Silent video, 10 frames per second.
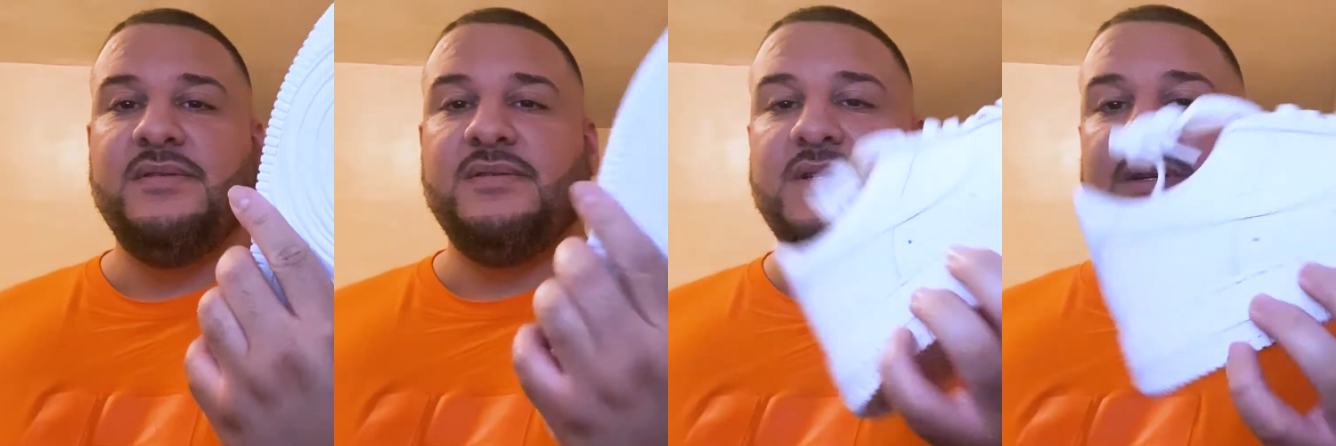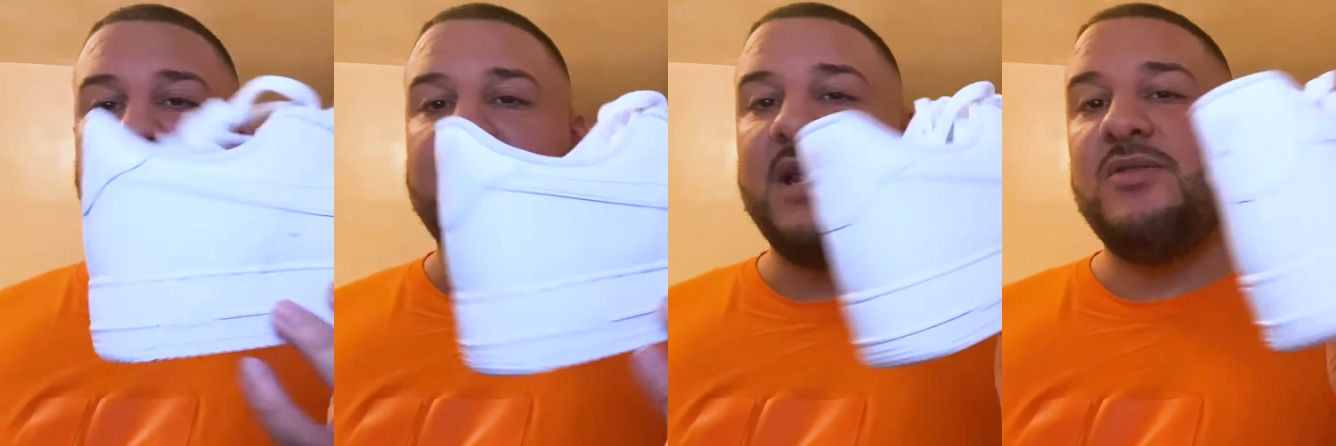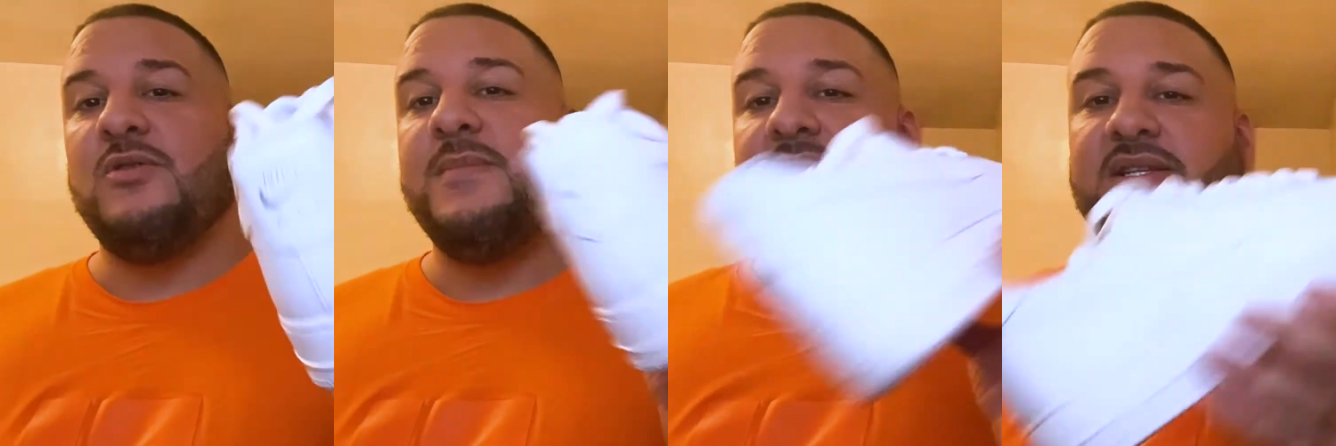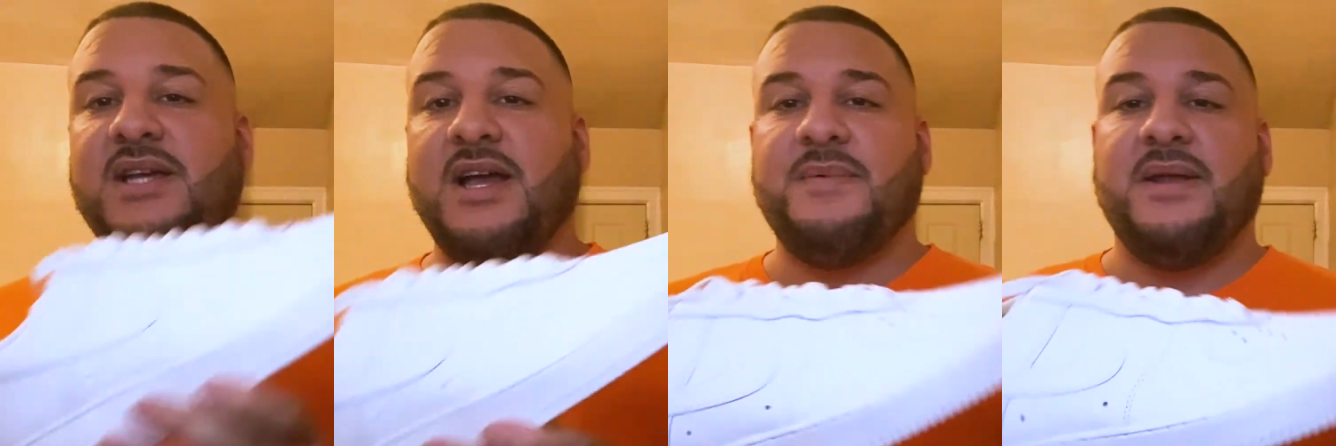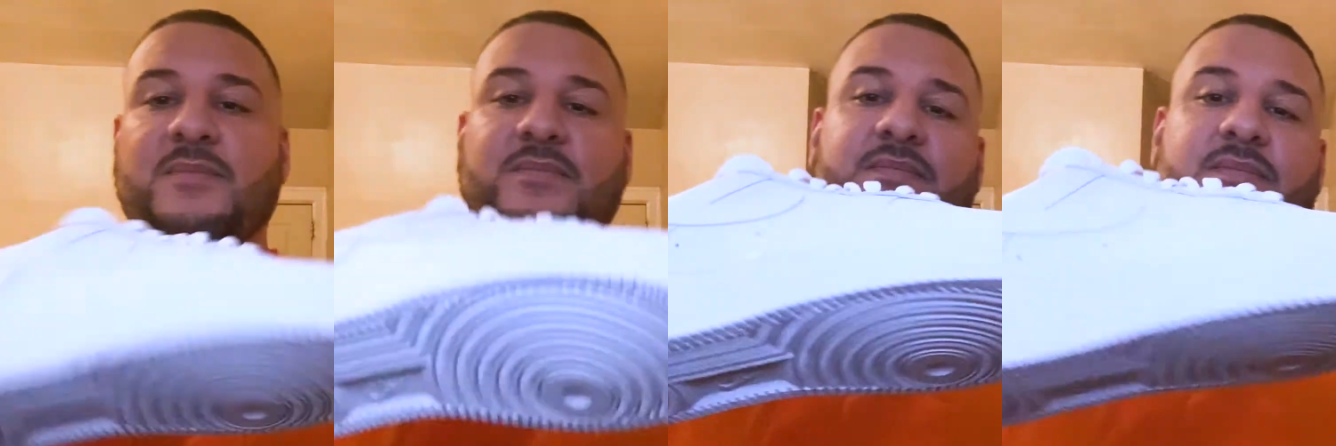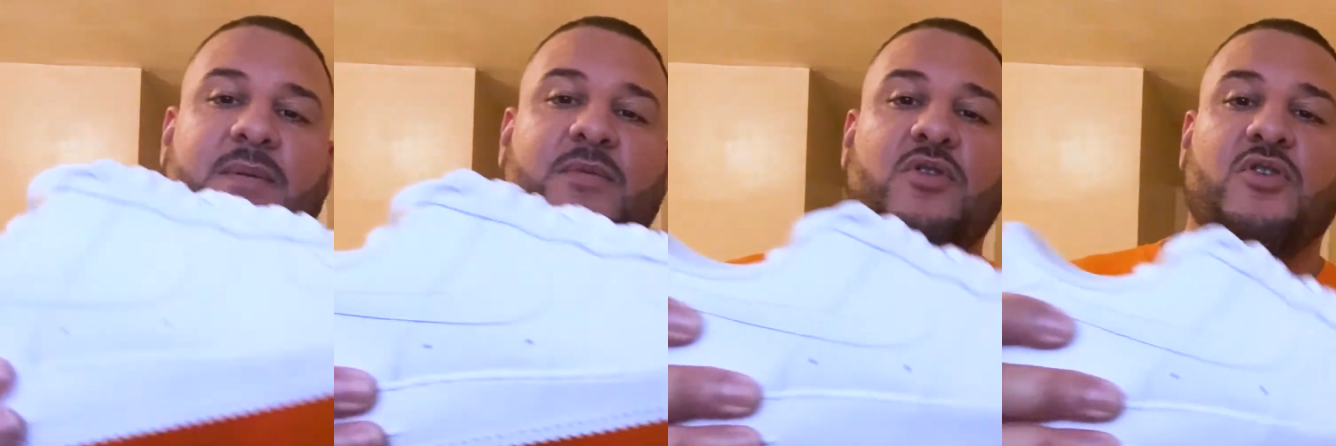So I gotta do a better job, man. I'm going